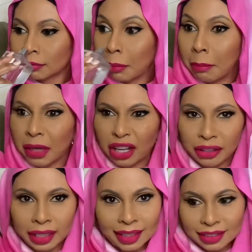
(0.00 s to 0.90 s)

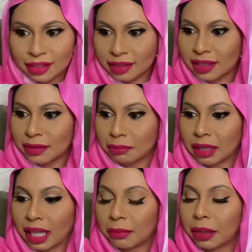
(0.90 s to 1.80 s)
berry, as you say, it's
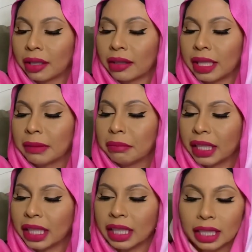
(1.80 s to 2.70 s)
blackberry and
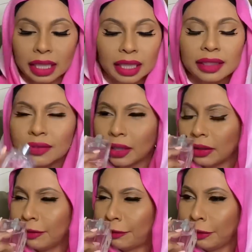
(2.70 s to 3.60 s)
bay. It's very
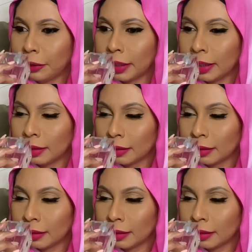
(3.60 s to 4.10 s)
fruity.